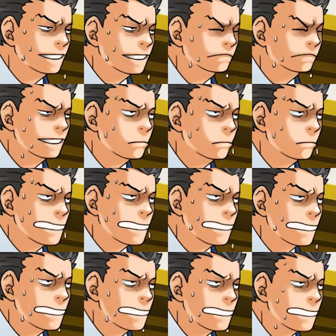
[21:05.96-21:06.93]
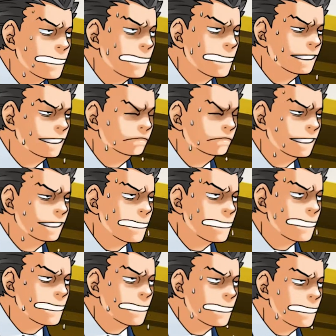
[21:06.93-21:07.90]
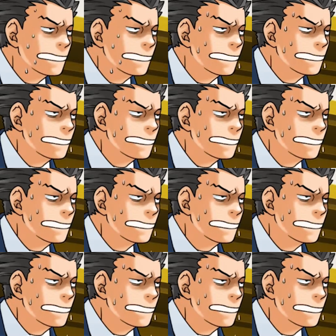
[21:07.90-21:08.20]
That's a meta joke. Don't you have anything to